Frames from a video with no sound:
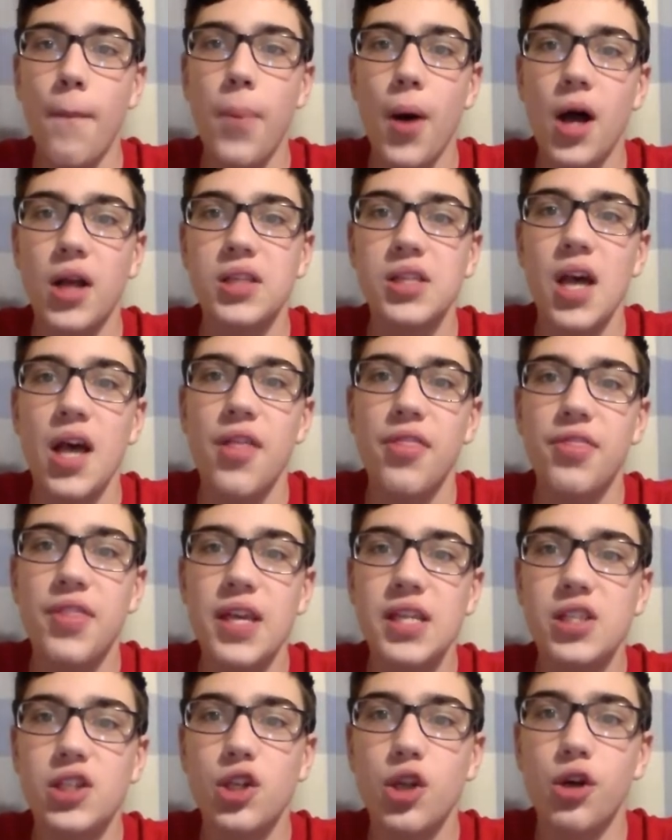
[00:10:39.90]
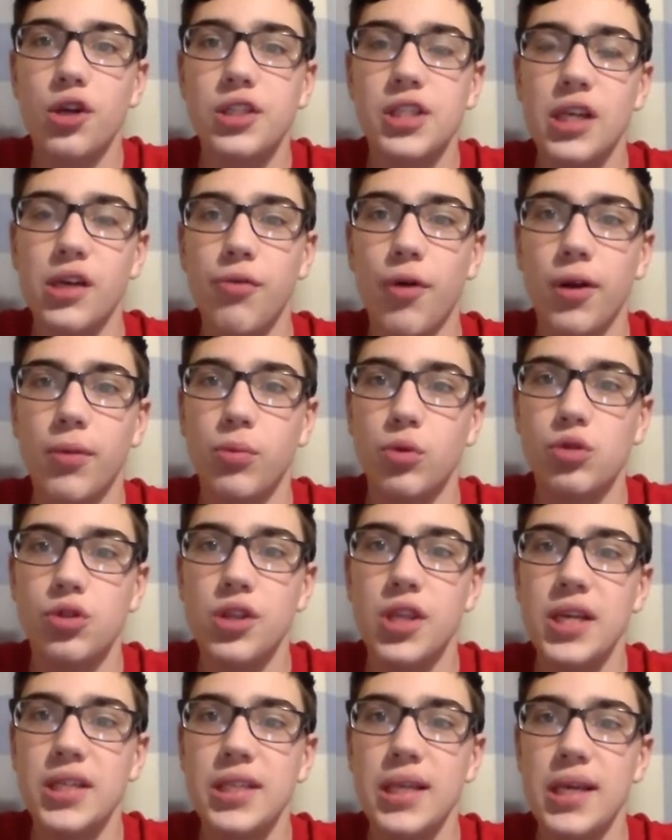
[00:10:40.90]
But this looks incredible.
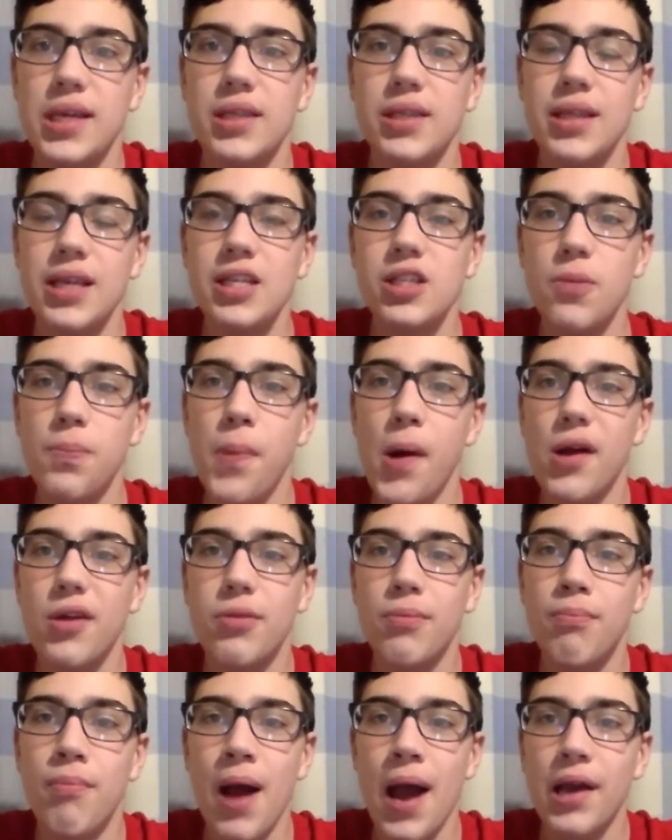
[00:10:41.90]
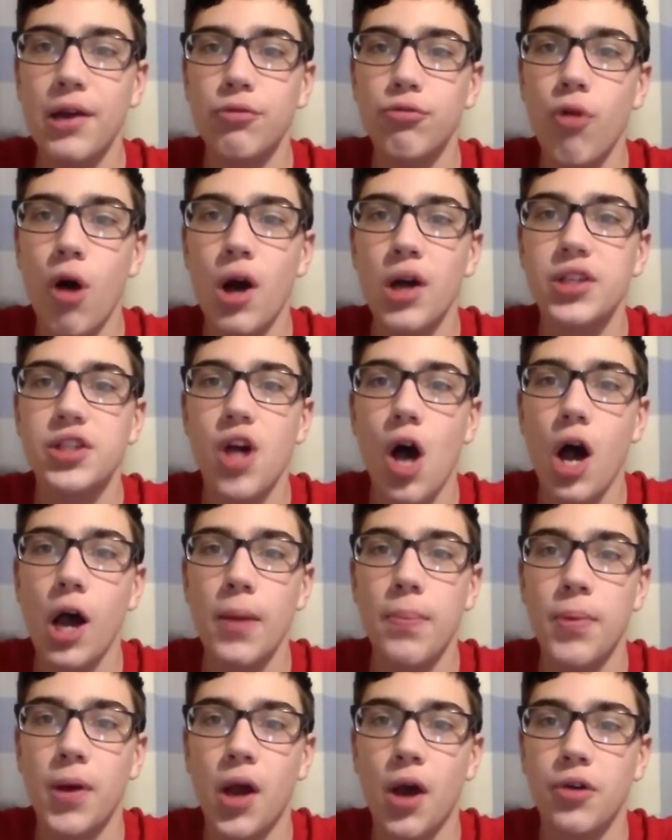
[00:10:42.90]
So this is these are both Mack Rides
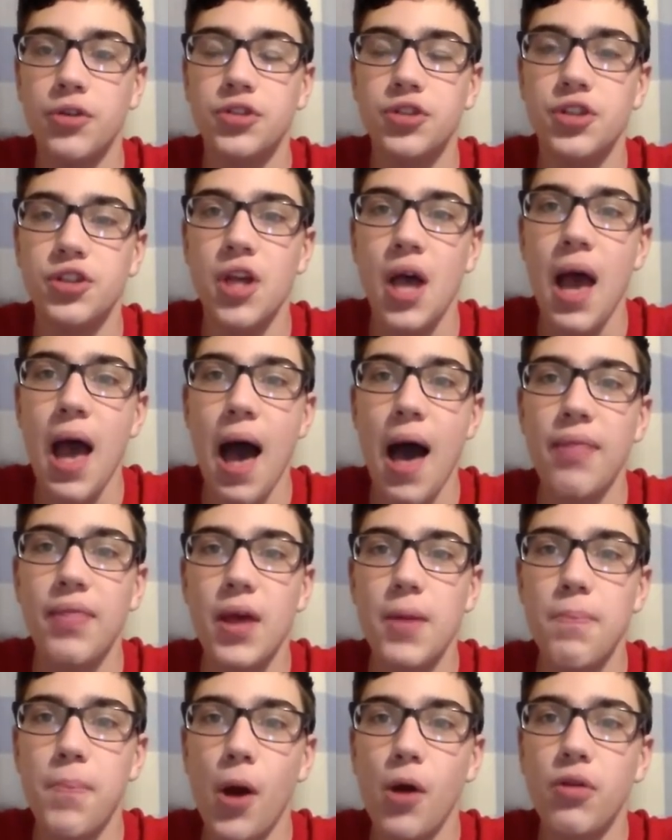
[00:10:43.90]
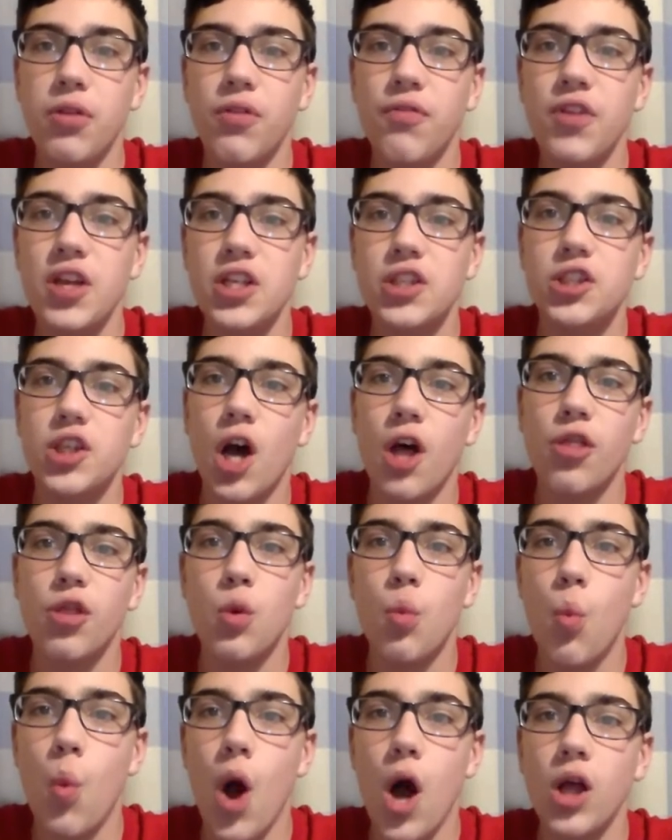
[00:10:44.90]
hypercoasters and they both feature
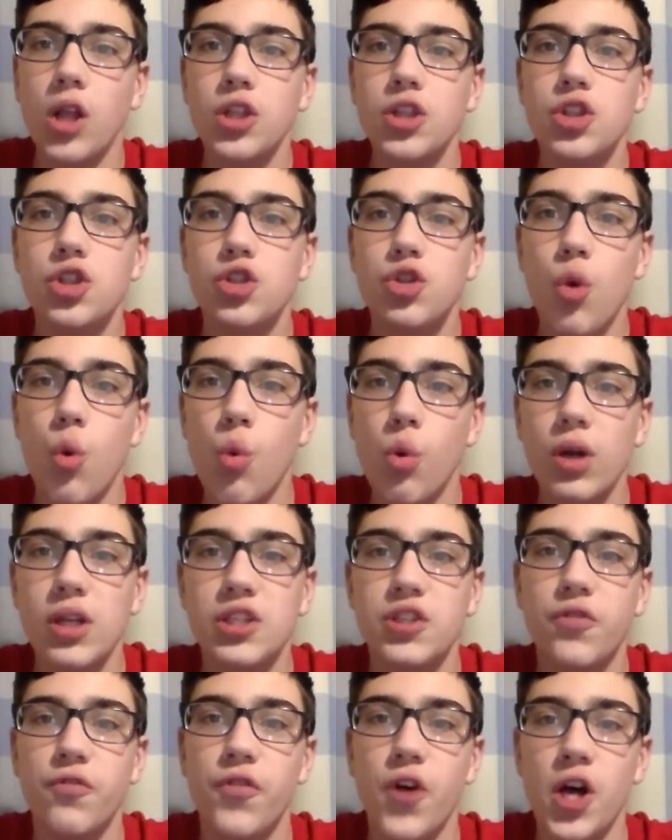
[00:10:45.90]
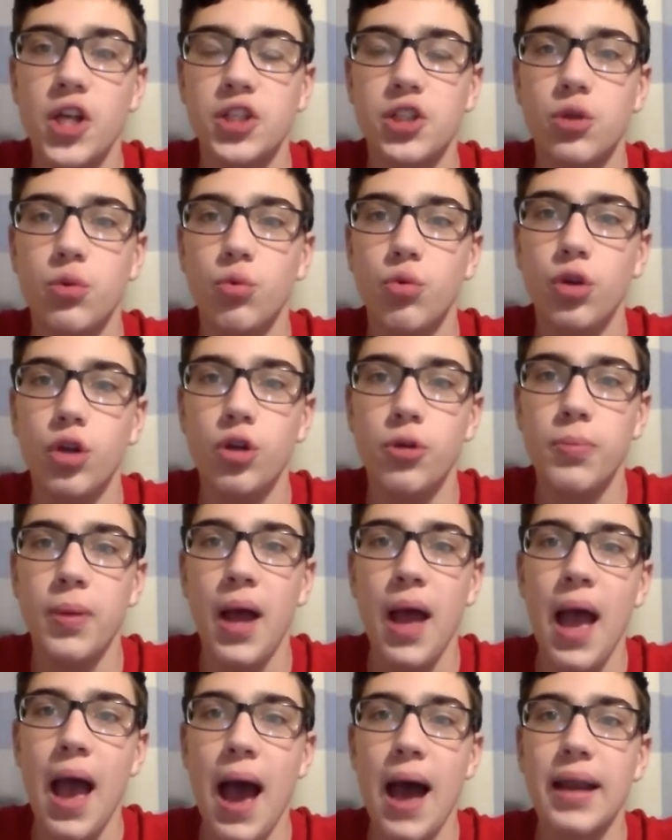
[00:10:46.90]
the world's tallest vertical loop
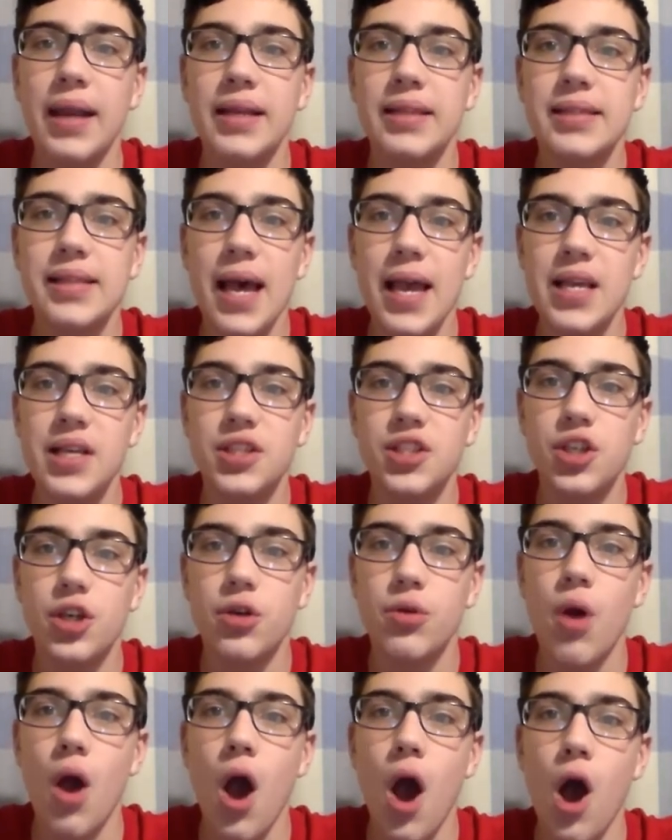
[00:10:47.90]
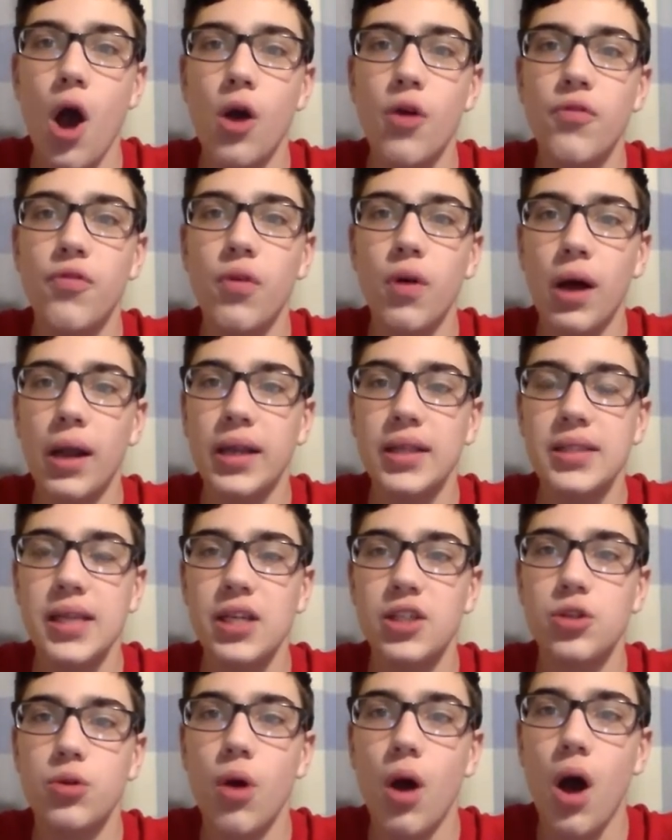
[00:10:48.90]
and it takes you over and it
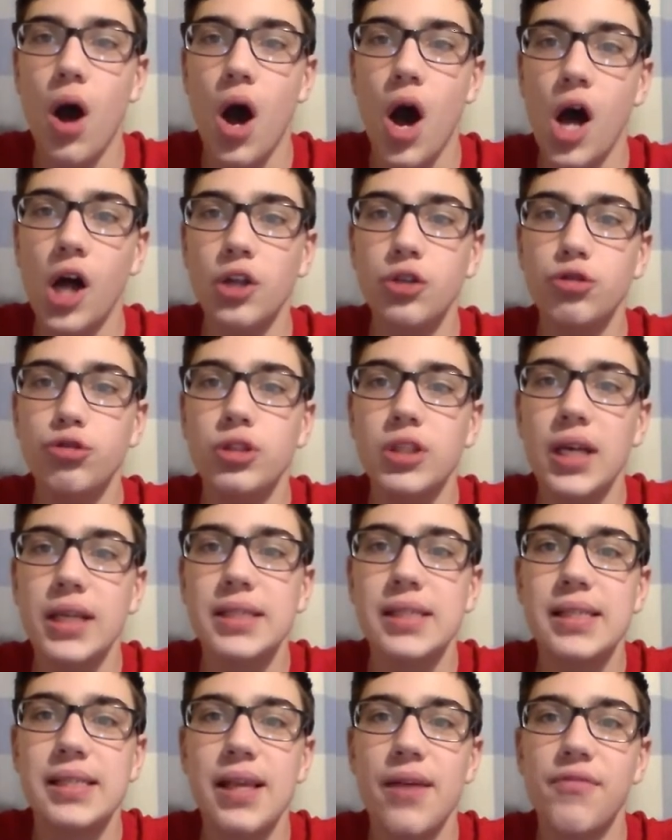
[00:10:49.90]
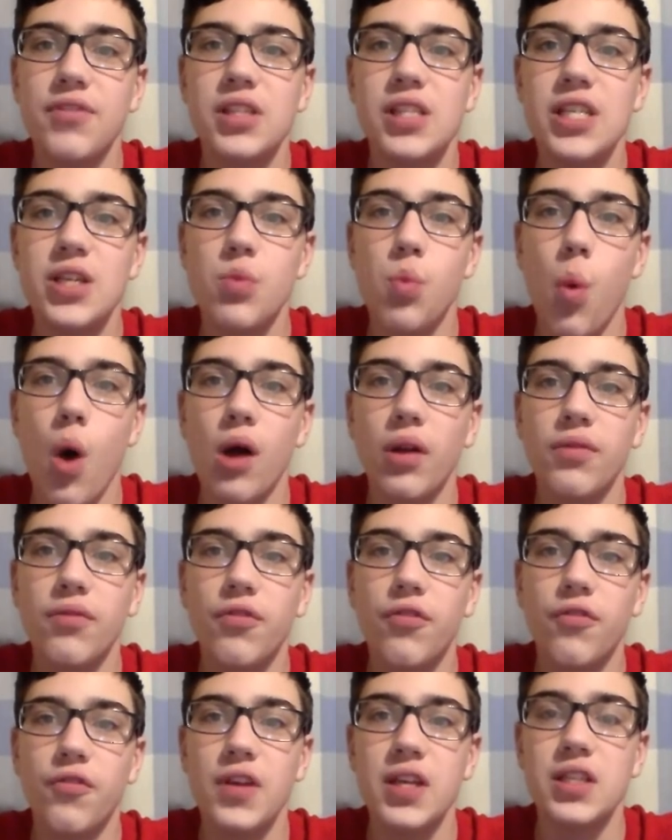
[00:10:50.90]
takes you
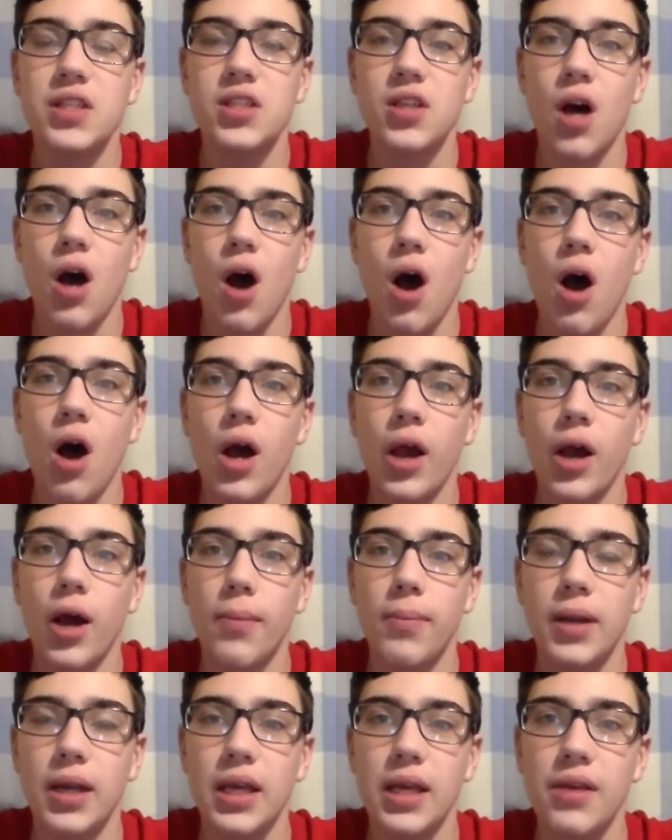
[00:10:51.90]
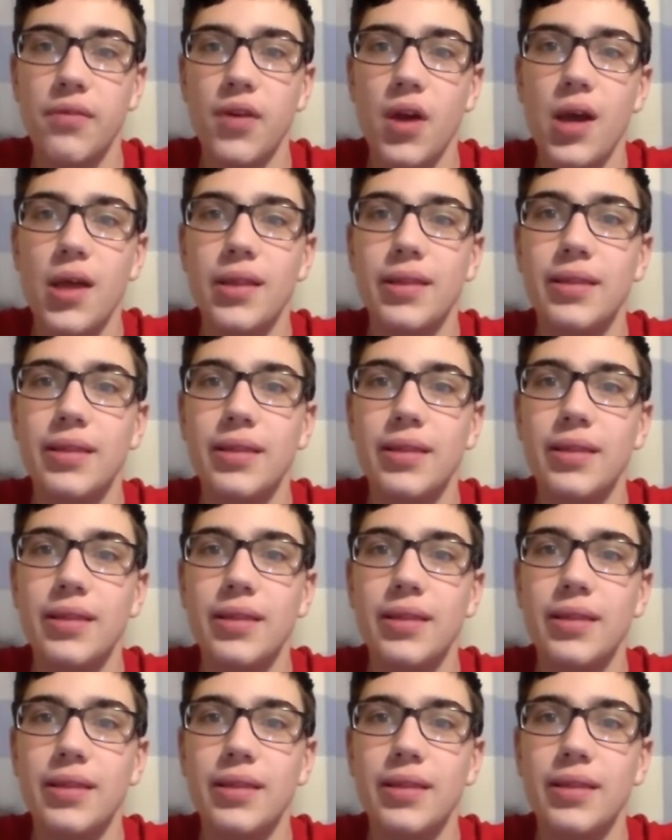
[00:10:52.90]
171 feet high I believe